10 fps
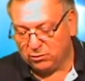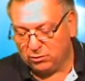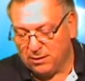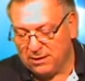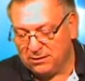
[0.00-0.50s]

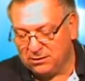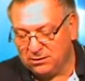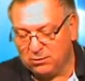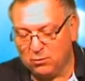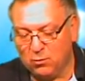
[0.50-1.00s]

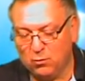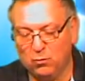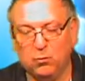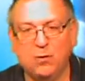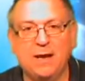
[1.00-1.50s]
Twins,
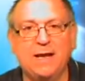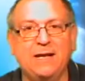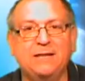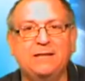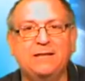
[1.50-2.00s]

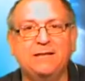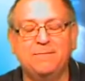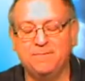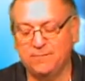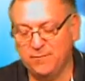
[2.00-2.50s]
Rays,
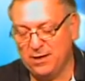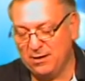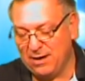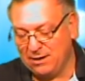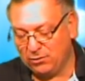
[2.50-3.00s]

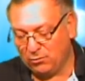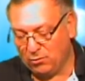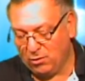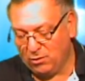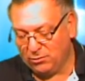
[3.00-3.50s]
they're at the
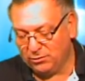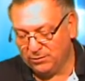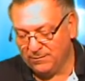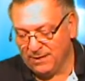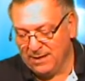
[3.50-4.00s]
Royals,
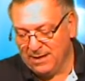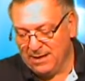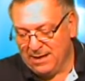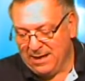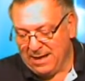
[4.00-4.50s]

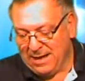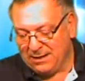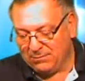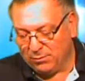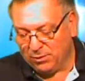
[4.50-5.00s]

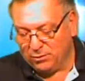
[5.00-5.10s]
and the Blue